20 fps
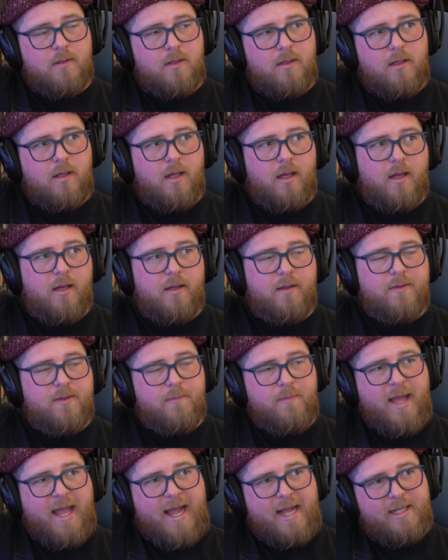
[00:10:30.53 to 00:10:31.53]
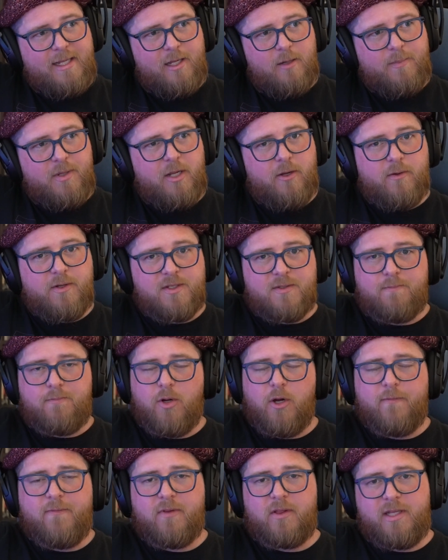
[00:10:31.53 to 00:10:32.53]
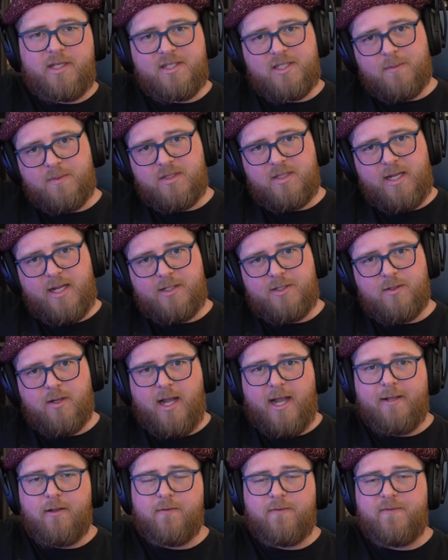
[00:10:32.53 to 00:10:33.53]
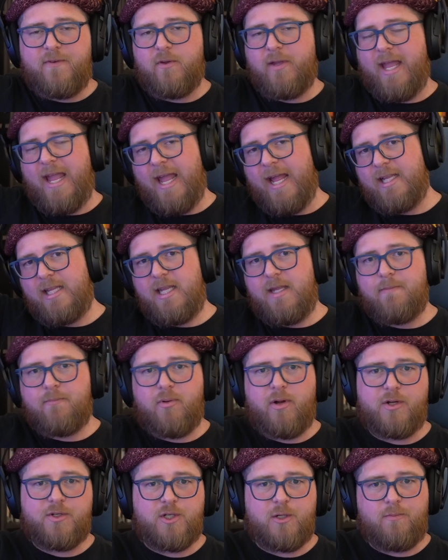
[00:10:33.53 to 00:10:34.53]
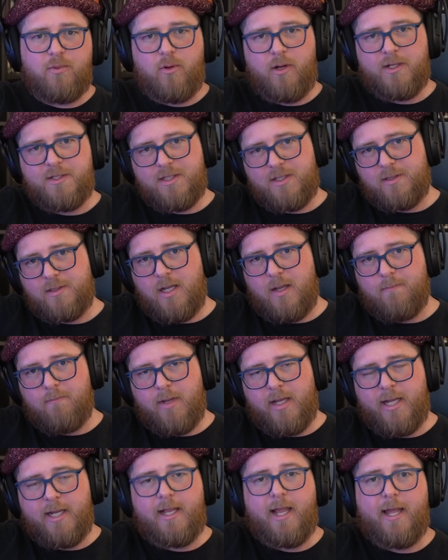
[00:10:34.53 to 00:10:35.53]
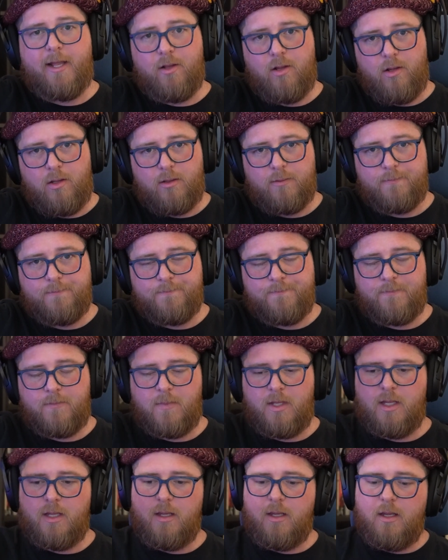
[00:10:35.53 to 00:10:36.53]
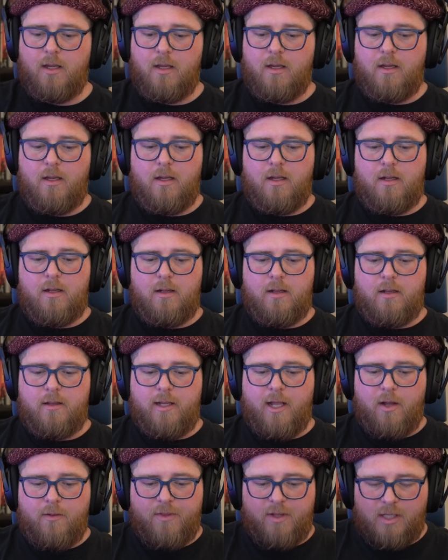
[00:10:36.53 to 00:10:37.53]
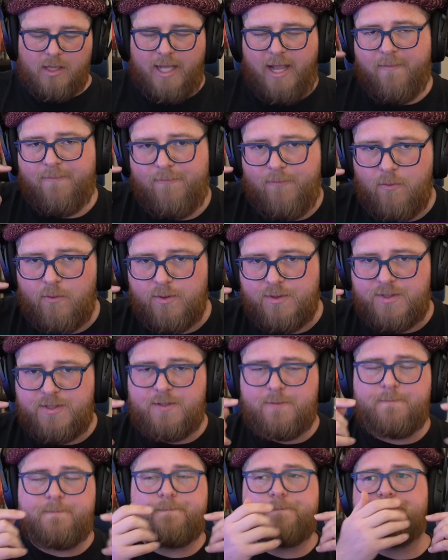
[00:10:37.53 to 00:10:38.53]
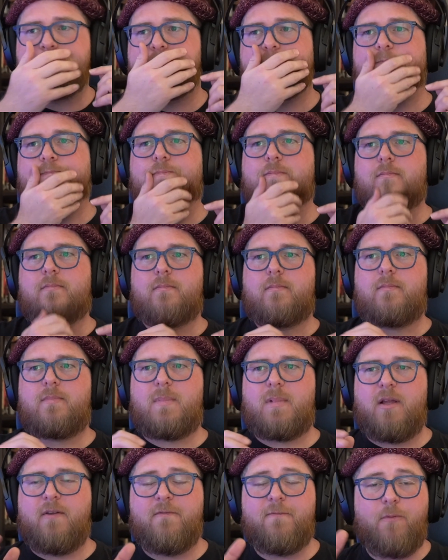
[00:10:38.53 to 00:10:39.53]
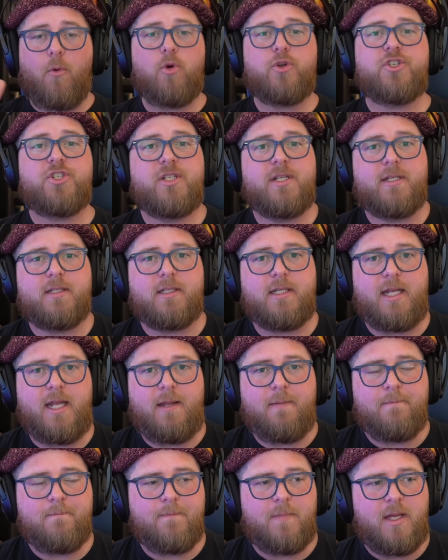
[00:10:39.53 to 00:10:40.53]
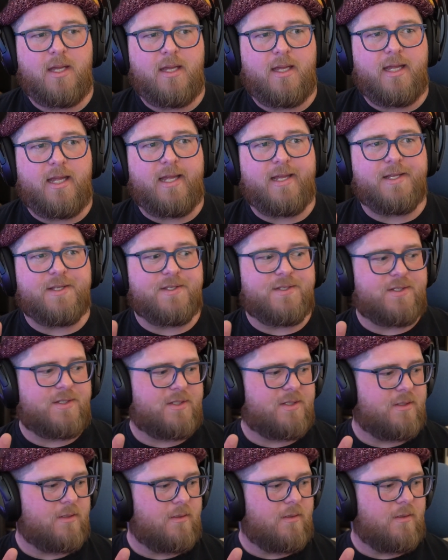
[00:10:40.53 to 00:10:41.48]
uh, the padding up here is perfectly substantial. I don't feel any pressure points at the top of my head at all. Now the clamp force, fortunately, is